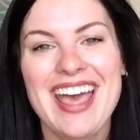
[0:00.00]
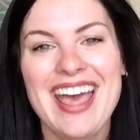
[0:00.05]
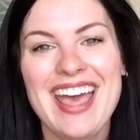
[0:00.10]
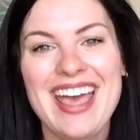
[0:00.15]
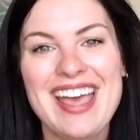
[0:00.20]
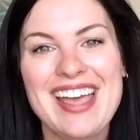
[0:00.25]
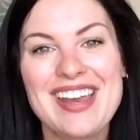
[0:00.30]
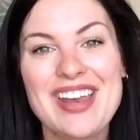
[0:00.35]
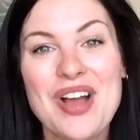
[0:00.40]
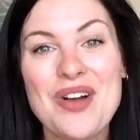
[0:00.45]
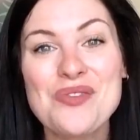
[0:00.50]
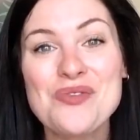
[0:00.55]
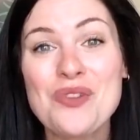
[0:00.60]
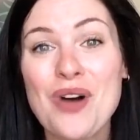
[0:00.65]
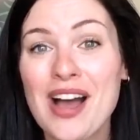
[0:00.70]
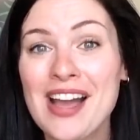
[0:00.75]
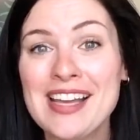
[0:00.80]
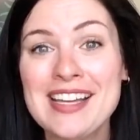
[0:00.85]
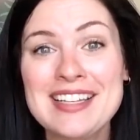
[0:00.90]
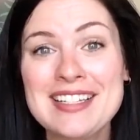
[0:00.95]
And
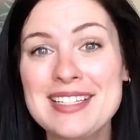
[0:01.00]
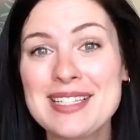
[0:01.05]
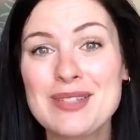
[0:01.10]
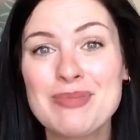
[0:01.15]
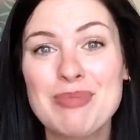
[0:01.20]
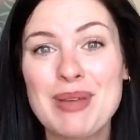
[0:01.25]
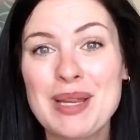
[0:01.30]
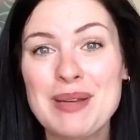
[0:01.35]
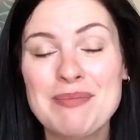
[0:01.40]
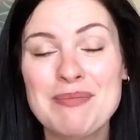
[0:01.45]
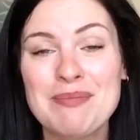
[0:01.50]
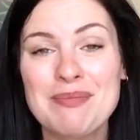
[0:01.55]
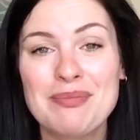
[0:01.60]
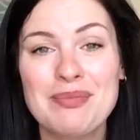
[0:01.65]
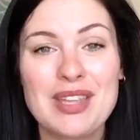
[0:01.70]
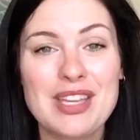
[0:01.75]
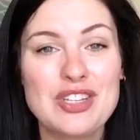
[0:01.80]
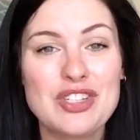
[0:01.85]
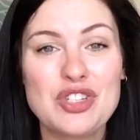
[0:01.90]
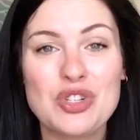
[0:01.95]
Wyatt's been
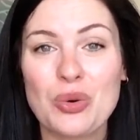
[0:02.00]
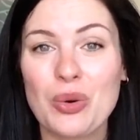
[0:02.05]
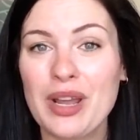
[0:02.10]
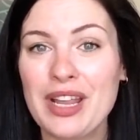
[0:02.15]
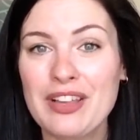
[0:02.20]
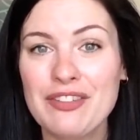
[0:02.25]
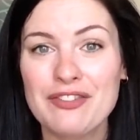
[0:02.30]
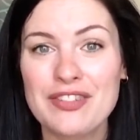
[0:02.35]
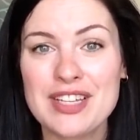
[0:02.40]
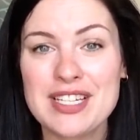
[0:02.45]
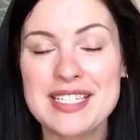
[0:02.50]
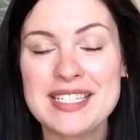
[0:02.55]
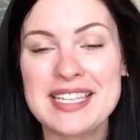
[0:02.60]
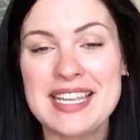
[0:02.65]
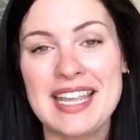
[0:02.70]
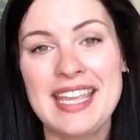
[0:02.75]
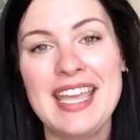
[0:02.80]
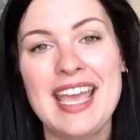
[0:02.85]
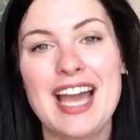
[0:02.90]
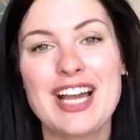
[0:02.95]
enjoying
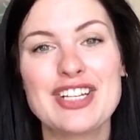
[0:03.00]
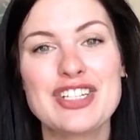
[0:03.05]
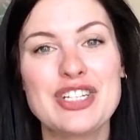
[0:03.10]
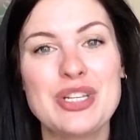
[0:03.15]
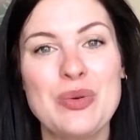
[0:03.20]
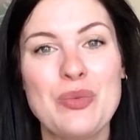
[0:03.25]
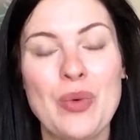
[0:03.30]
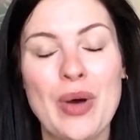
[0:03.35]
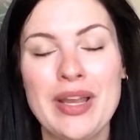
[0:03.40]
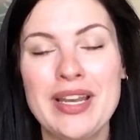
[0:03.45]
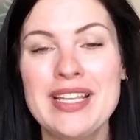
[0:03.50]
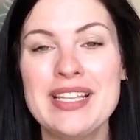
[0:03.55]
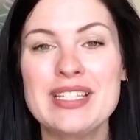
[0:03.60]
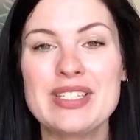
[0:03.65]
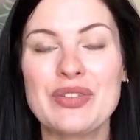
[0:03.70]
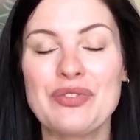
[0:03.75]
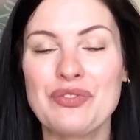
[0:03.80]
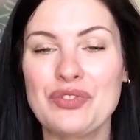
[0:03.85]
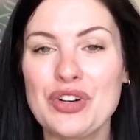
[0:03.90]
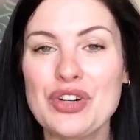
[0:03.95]
fencing. He actually won
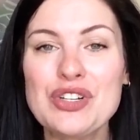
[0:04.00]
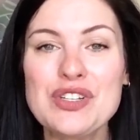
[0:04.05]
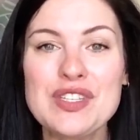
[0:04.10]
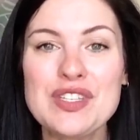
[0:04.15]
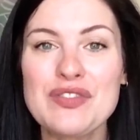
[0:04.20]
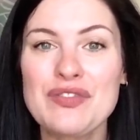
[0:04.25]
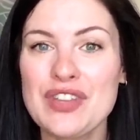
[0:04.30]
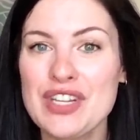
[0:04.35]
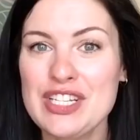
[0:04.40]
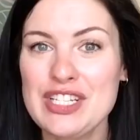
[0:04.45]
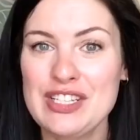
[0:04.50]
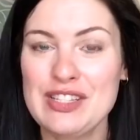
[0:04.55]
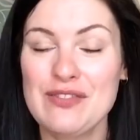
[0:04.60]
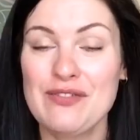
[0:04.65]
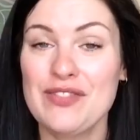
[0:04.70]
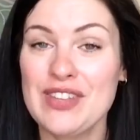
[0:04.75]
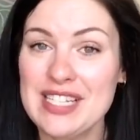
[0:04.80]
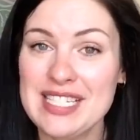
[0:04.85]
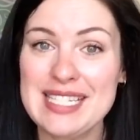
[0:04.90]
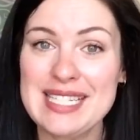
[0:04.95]
his first fen
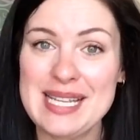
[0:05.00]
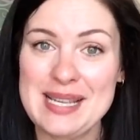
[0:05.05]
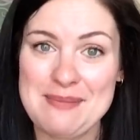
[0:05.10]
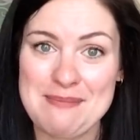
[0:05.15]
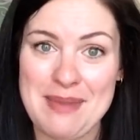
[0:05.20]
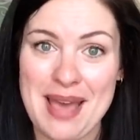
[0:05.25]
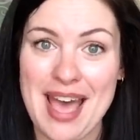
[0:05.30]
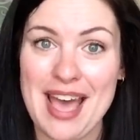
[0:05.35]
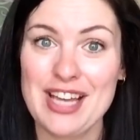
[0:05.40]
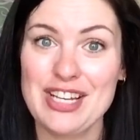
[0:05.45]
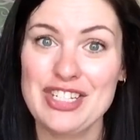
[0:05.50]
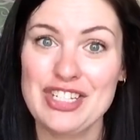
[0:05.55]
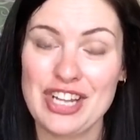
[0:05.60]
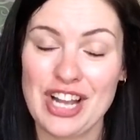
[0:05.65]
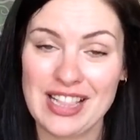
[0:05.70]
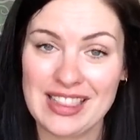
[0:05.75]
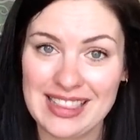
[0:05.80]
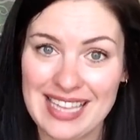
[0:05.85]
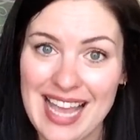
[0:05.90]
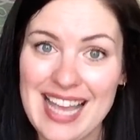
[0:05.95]
fencing match
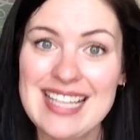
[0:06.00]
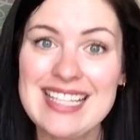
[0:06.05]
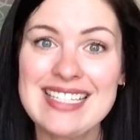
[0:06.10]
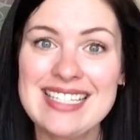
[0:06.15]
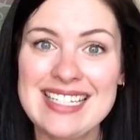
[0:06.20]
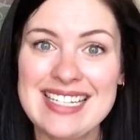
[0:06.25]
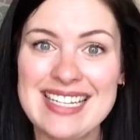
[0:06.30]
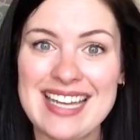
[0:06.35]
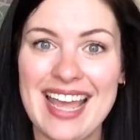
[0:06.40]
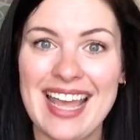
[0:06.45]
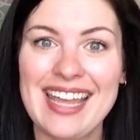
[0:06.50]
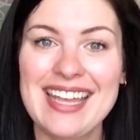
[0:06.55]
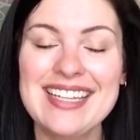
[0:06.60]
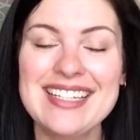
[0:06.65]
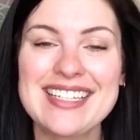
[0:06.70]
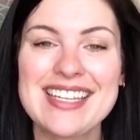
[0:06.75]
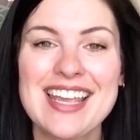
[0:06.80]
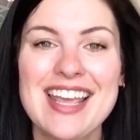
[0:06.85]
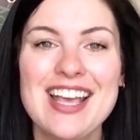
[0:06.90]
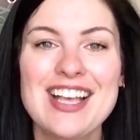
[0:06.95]
last
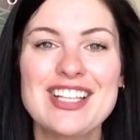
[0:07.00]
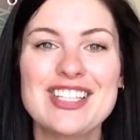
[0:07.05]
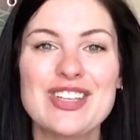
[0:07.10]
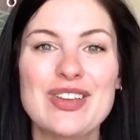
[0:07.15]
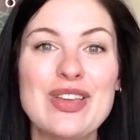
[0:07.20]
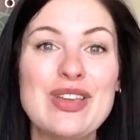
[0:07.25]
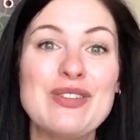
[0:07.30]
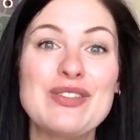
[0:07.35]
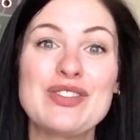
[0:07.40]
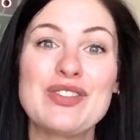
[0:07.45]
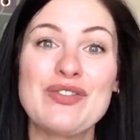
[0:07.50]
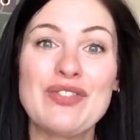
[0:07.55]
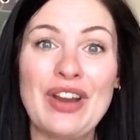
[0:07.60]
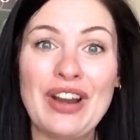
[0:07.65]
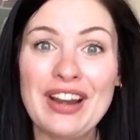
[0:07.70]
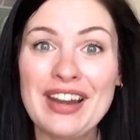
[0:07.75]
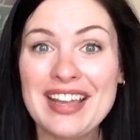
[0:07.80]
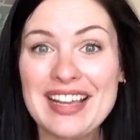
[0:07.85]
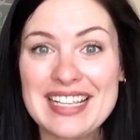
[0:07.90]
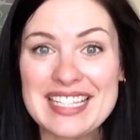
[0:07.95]
night. So he was
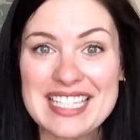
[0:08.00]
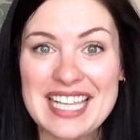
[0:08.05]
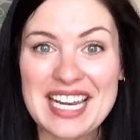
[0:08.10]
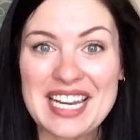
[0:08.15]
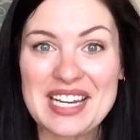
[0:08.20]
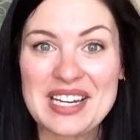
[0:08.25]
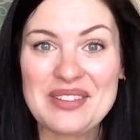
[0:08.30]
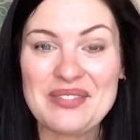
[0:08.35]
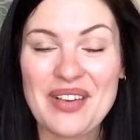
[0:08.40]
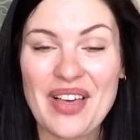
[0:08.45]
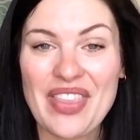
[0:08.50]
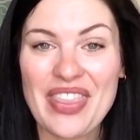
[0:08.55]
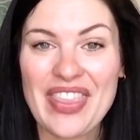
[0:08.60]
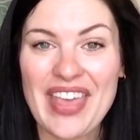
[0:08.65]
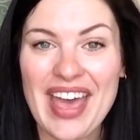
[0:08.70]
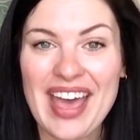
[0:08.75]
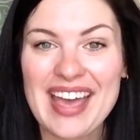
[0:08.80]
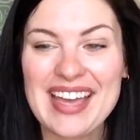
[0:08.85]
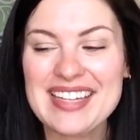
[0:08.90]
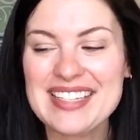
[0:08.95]
very excited about
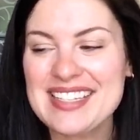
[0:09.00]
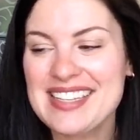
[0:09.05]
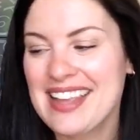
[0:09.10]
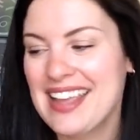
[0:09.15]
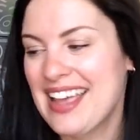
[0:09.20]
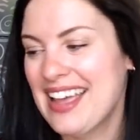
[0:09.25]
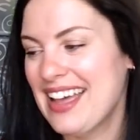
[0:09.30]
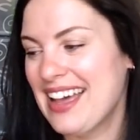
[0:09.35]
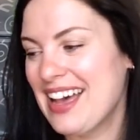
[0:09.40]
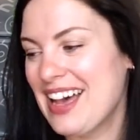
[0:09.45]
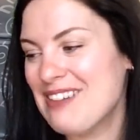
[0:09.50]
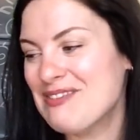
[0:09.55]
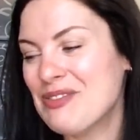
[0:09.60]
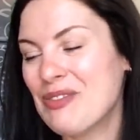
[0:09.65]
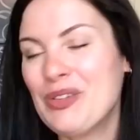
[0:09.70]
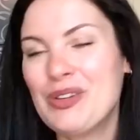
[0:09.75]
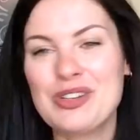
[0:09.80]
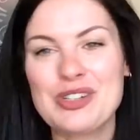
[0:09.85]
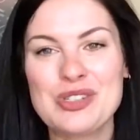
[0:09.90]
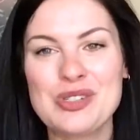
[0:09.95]
that.
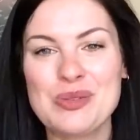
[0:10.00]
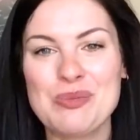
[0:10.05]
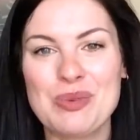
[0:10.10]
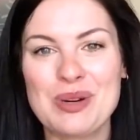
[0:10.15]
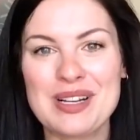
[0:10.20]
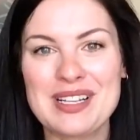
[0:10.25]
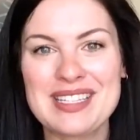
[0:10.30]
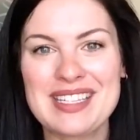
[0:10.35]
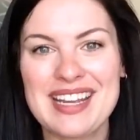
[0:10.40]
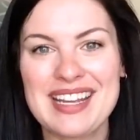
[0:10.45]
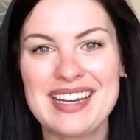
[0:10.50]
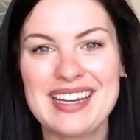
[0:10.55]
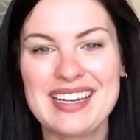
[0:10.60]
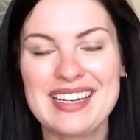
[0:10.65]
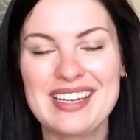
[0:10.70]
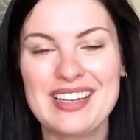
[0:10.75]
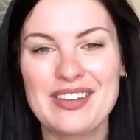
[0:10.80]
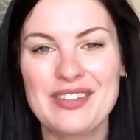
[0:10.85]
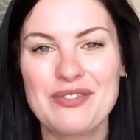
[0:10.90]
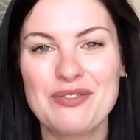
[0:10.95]
Um, we were super
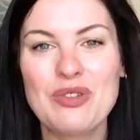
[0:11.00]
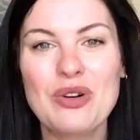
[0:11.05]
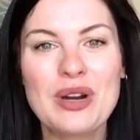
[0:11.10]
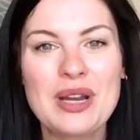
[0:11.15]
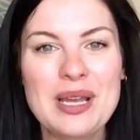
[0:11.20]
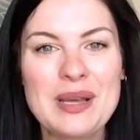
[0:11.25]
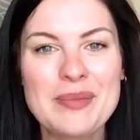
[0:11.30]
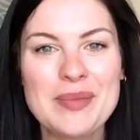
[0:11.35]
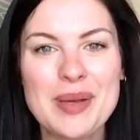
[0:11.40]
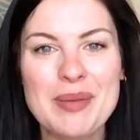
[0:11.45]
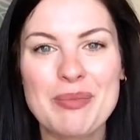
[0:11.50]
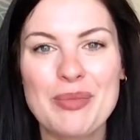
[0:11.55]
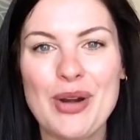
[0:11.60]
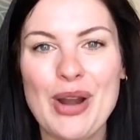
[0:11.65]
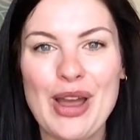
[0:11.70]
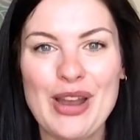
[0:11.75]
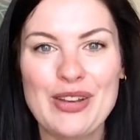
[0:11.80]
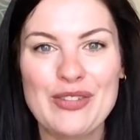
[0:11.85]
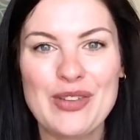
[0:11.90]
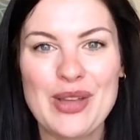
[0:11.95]
excited for him and
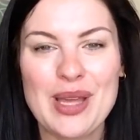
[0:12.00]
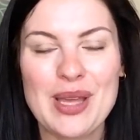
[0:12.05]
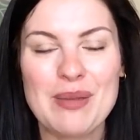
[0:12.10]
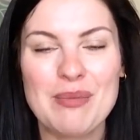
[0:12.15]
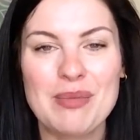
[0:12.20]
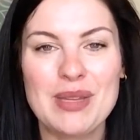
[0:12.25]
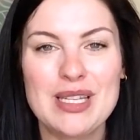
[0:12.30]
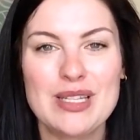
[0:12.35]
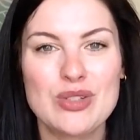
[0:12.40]
proud of him.